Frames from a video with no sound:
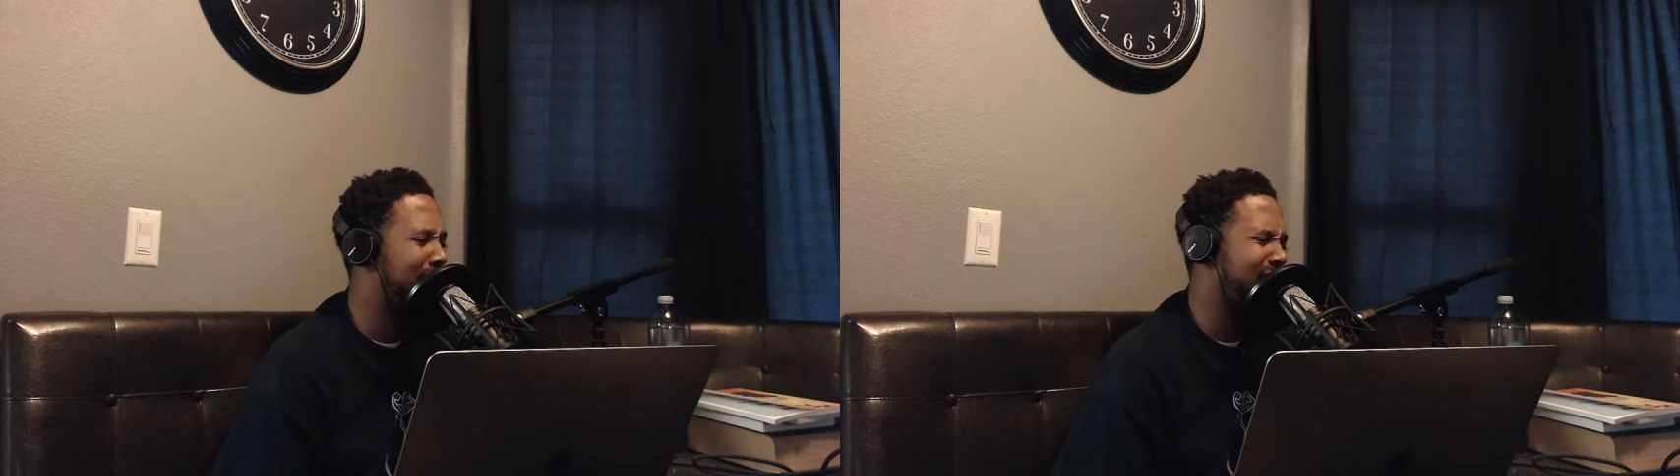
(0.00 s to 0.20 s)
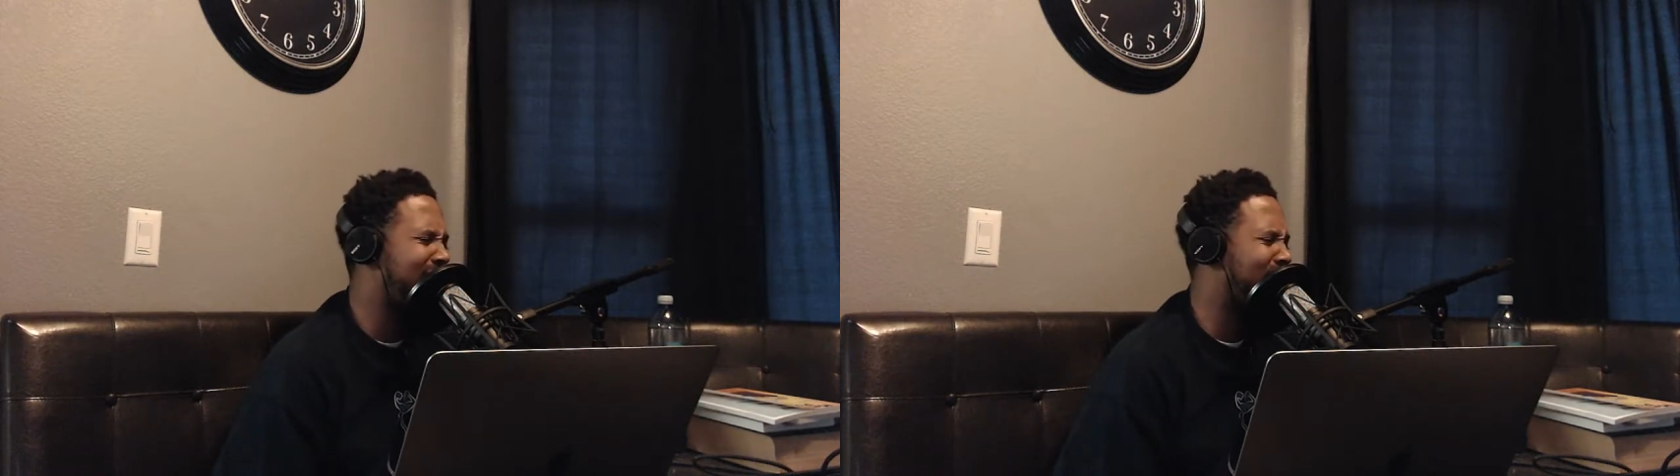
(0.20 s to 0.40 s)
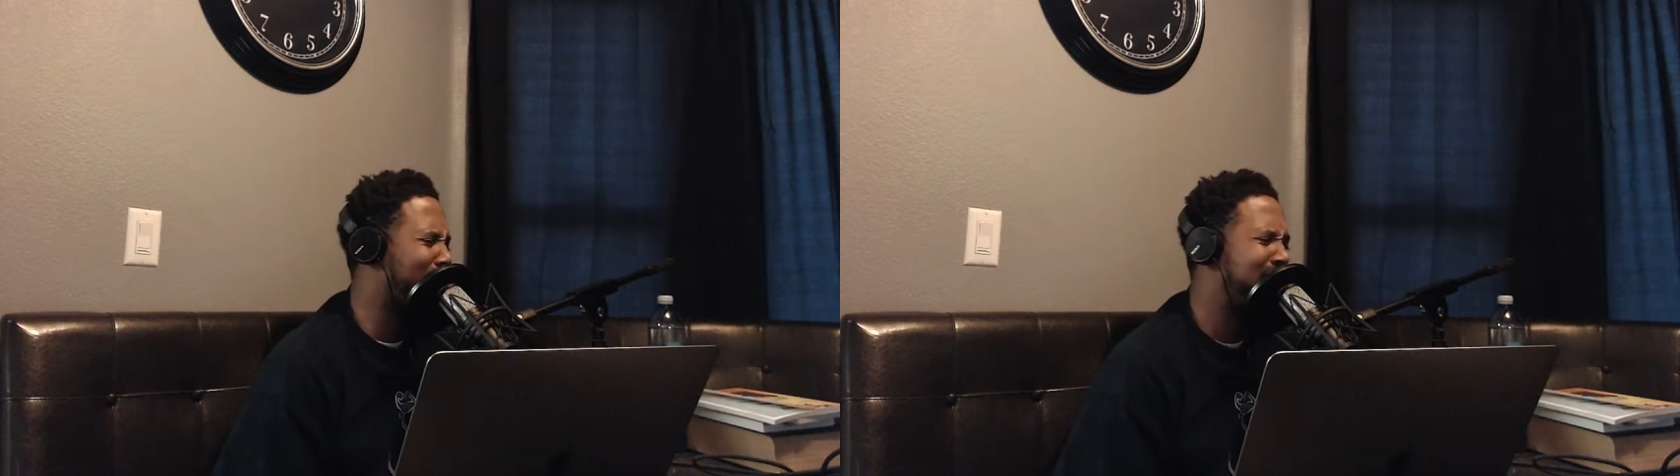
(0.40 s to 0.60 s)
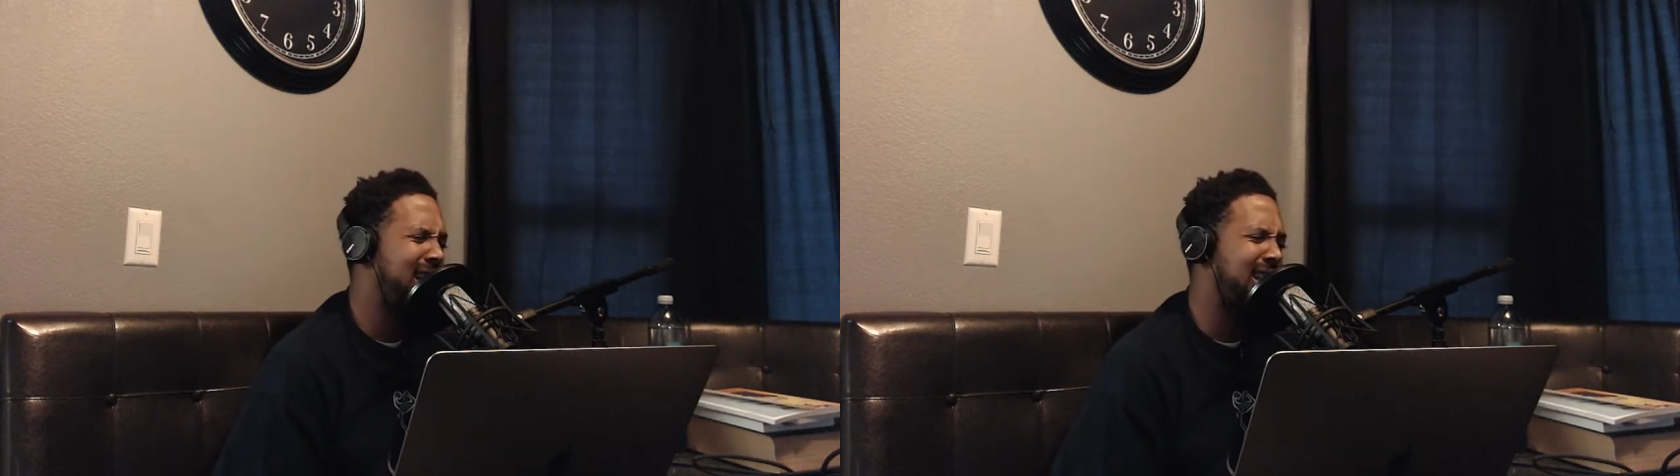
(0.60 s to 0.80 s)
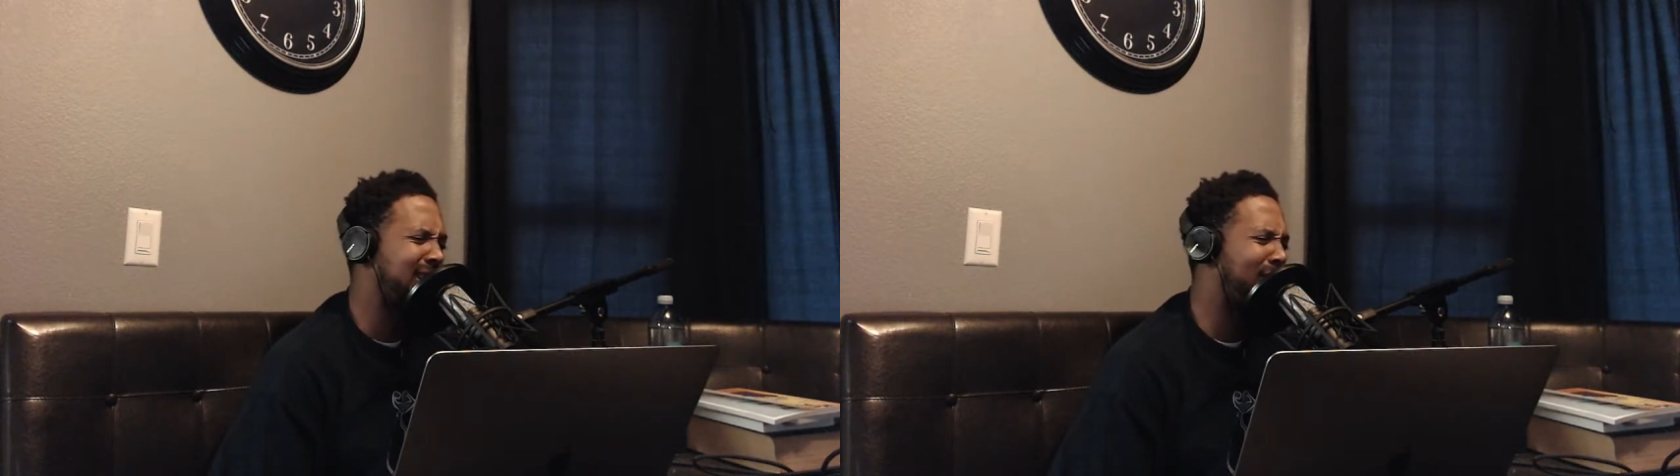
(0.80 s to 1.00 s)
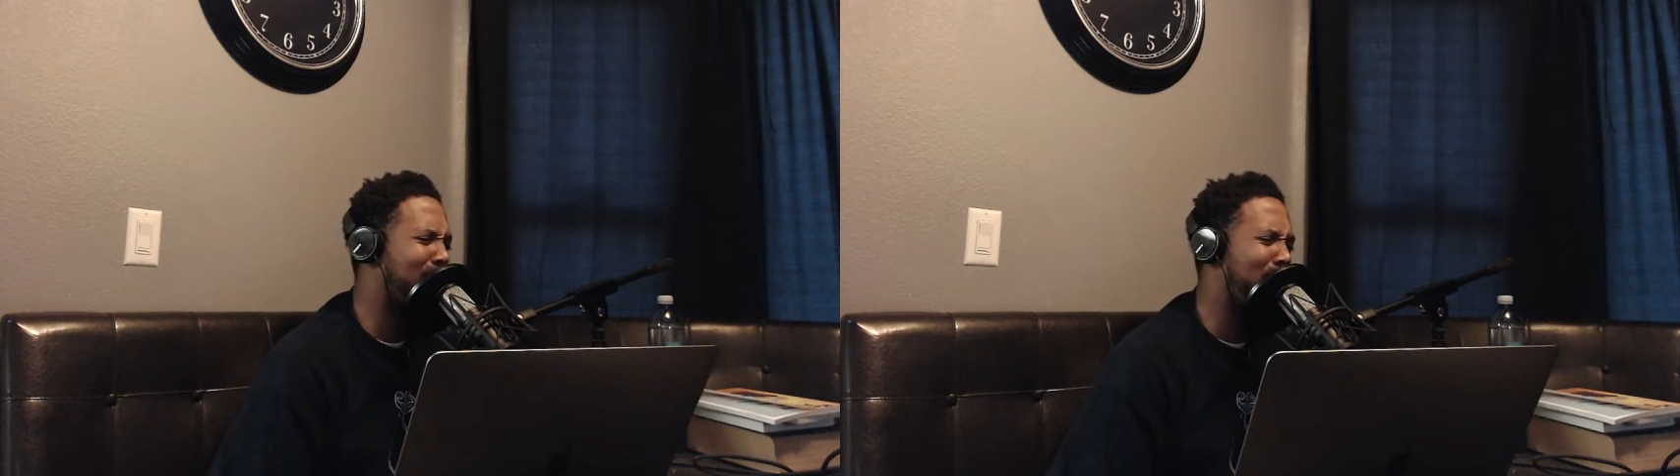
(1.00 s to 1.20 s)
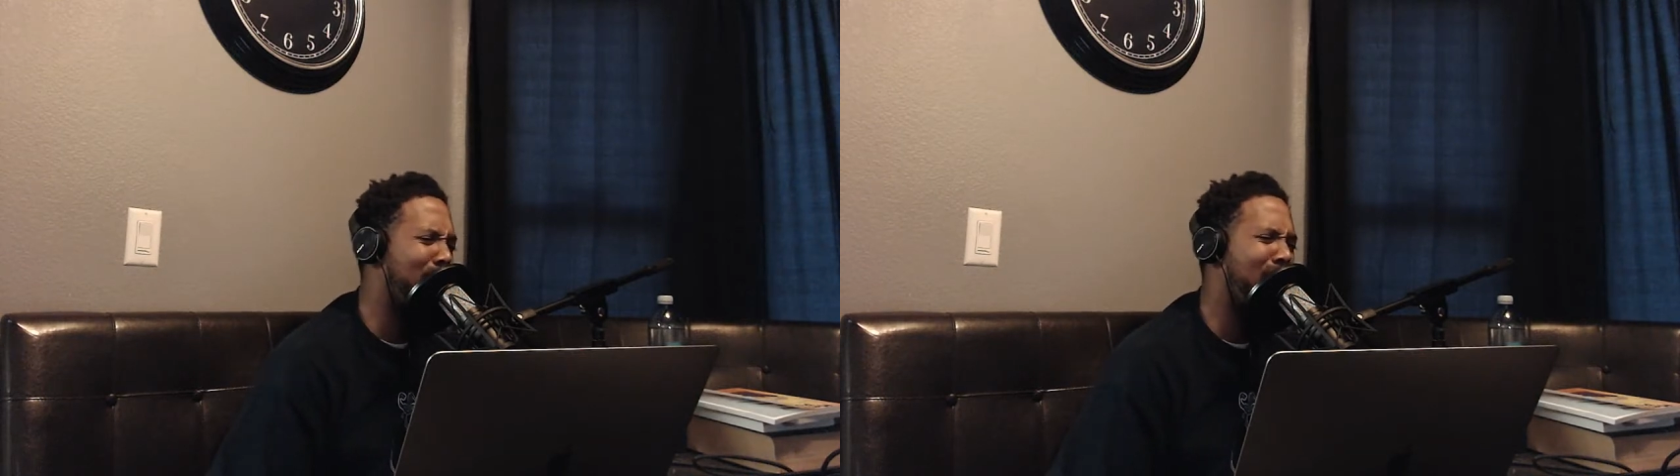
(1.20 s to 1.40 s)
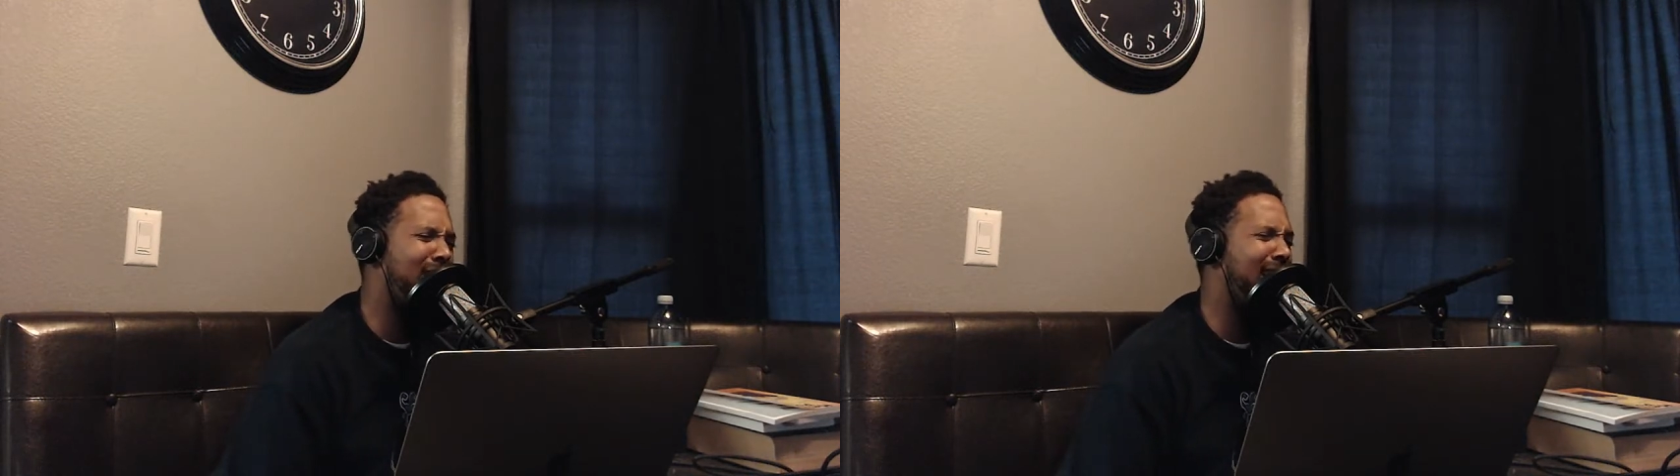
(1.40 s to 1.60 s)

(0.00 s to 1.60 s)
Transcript: That's why I was reading that shit on the phone.